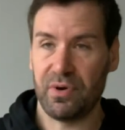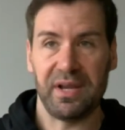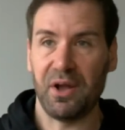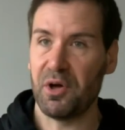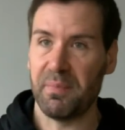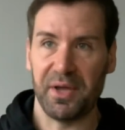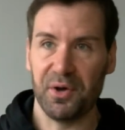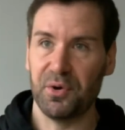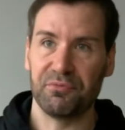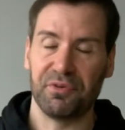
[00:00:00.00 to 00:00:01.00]
been training on
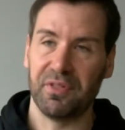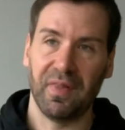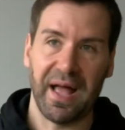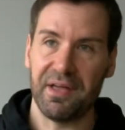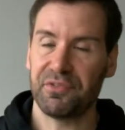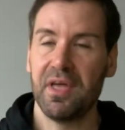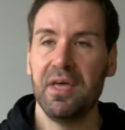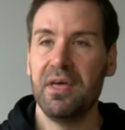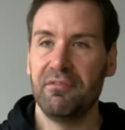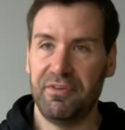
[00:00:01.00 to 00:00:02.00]
my own for the last
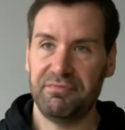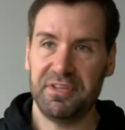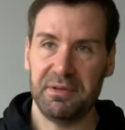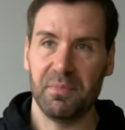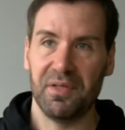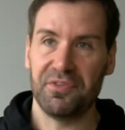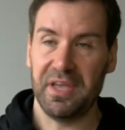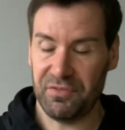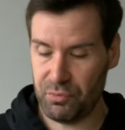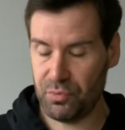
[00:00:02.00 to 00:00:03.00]
15
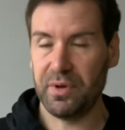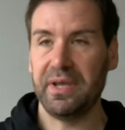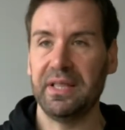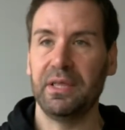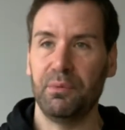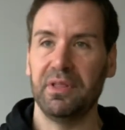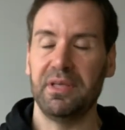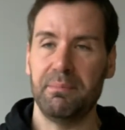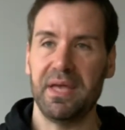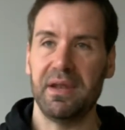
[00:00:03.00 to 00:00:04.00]
months. It's really,
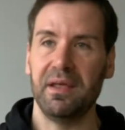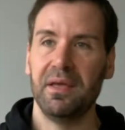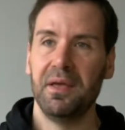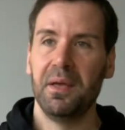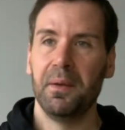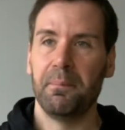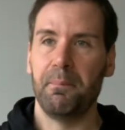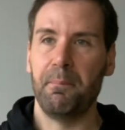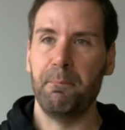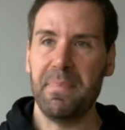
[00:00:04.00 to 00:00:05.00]
really been
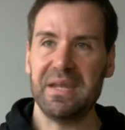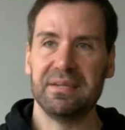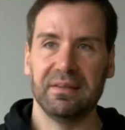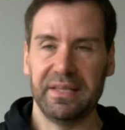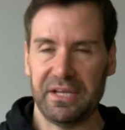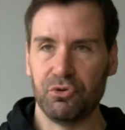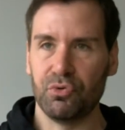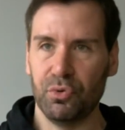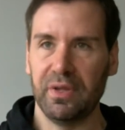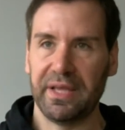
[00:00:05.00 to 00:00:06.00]
mentally
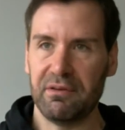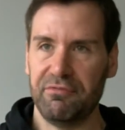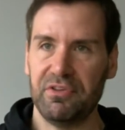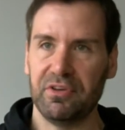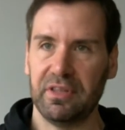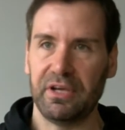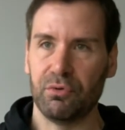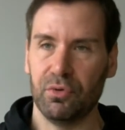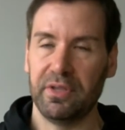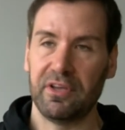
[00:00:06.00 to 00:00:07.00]
grueling and
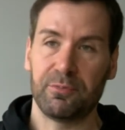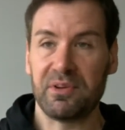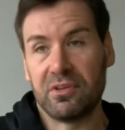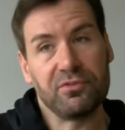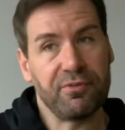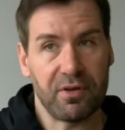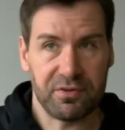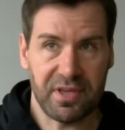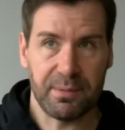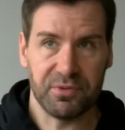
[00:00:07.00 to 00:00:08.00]
physically grueling, especially because
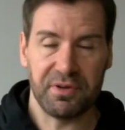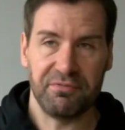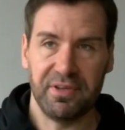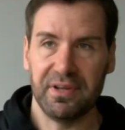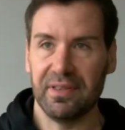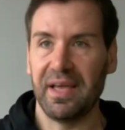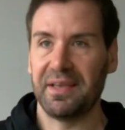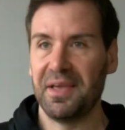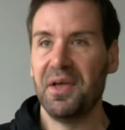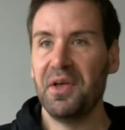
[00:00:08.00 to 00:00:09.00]
Father Time's undefeated.
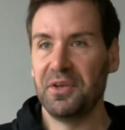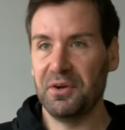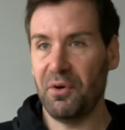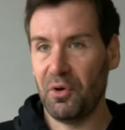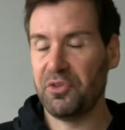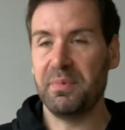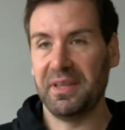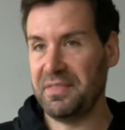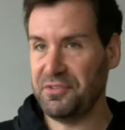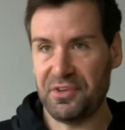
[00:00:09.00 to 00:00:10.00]
Like, you know,
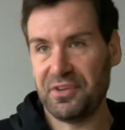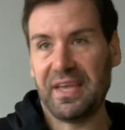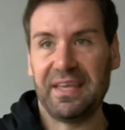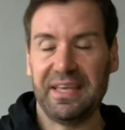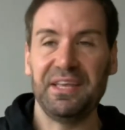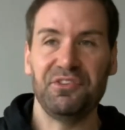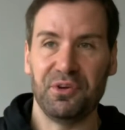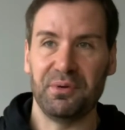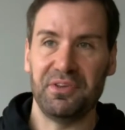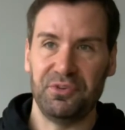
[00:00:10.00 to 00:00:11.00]
ultimately this doesn't get
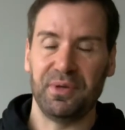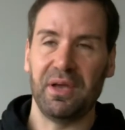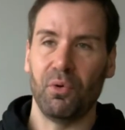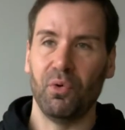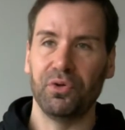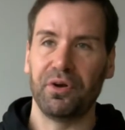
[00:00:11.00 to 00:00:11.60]
easier as you get